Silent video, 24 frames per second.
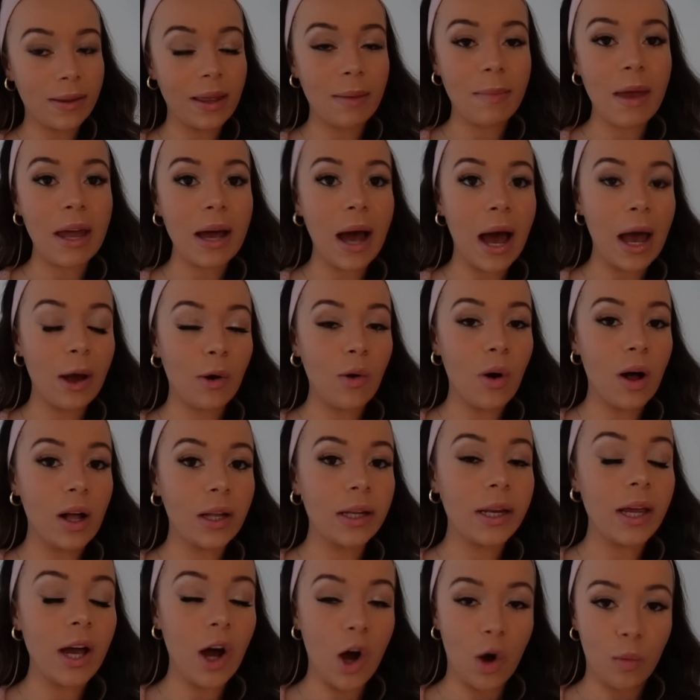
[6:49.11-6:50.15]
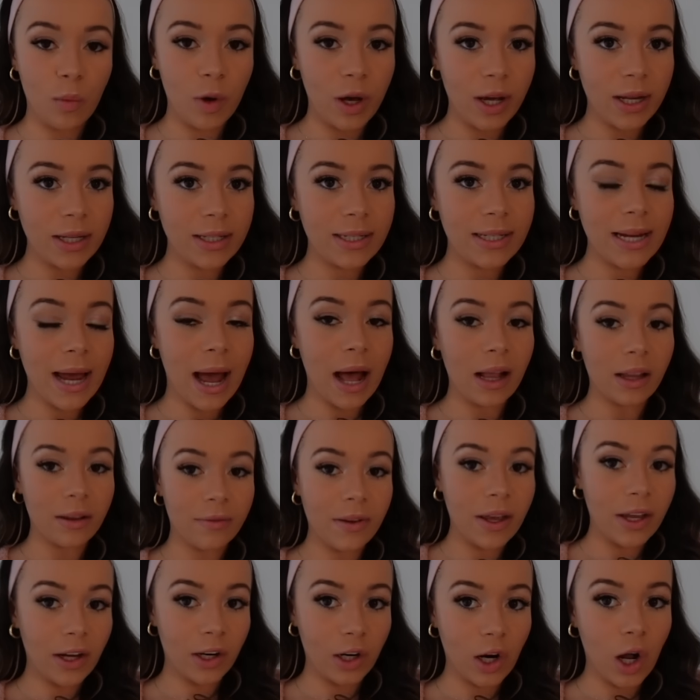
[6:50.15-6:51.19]
They make high quality home goods to
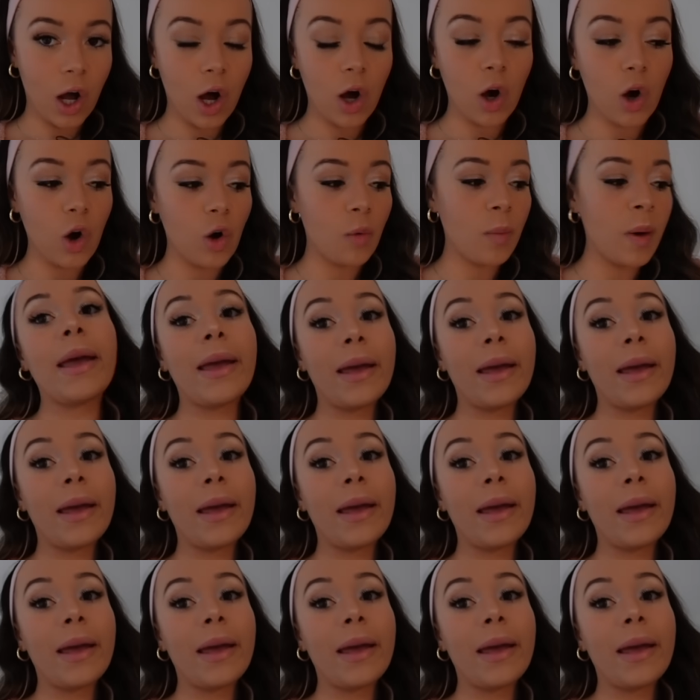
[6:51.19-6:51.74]
elevate your home